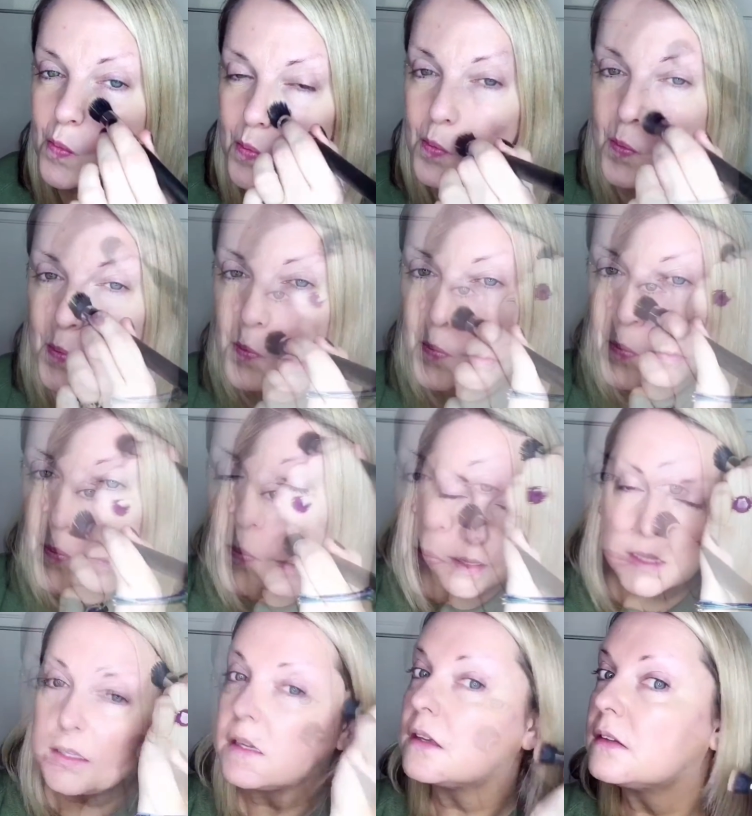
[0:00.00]
The nose,
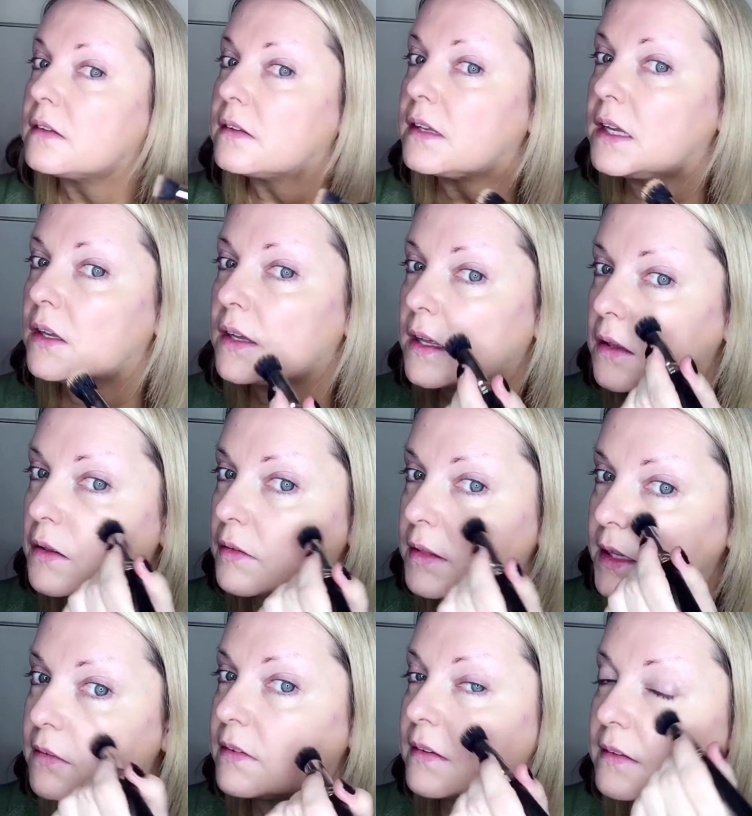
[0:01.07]
and you can see it
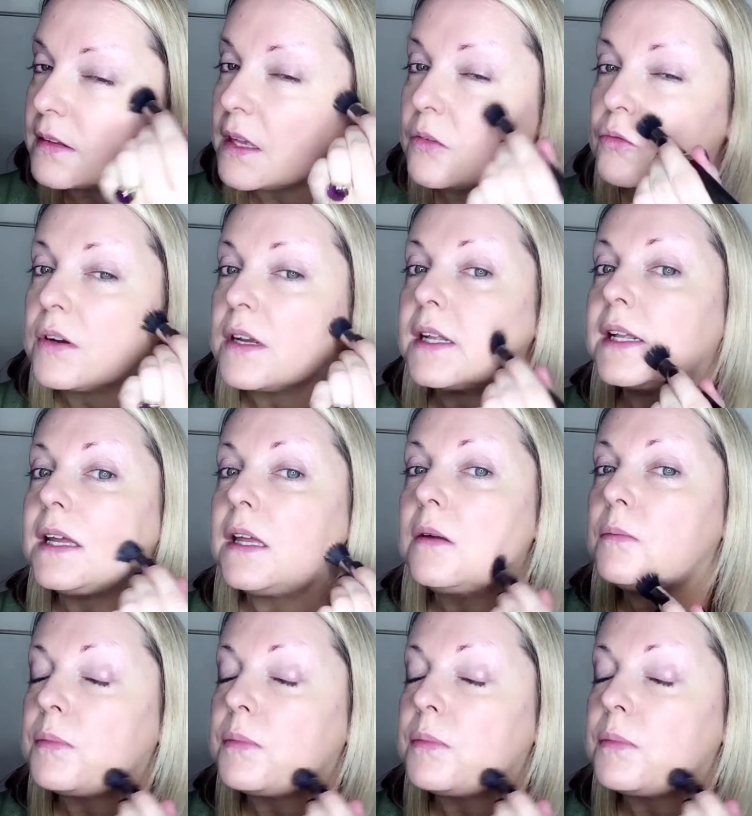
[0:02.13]
leaves the skin really